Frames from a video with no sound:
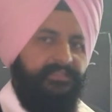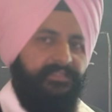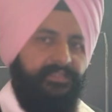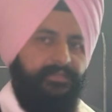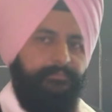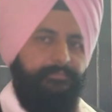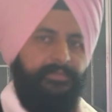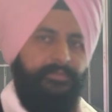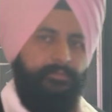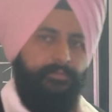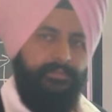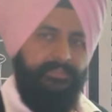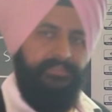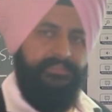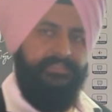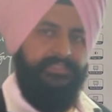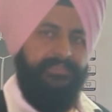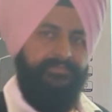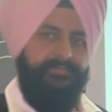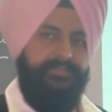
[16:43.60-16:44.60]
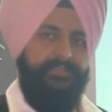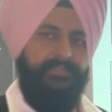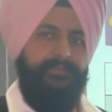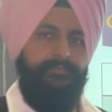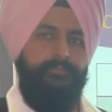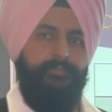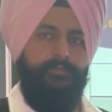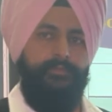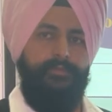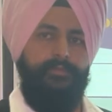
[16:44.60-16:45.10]
their periodic safety
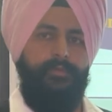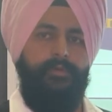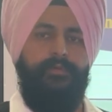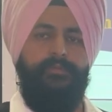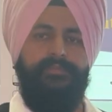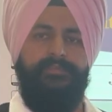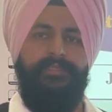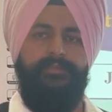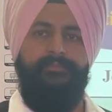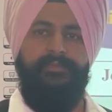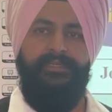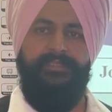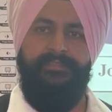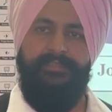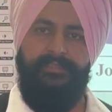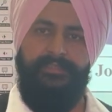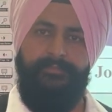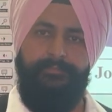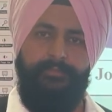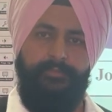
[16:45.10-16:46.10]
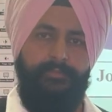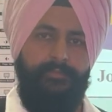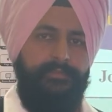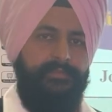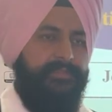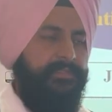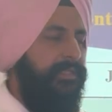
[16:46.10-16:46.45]
report or some other reports,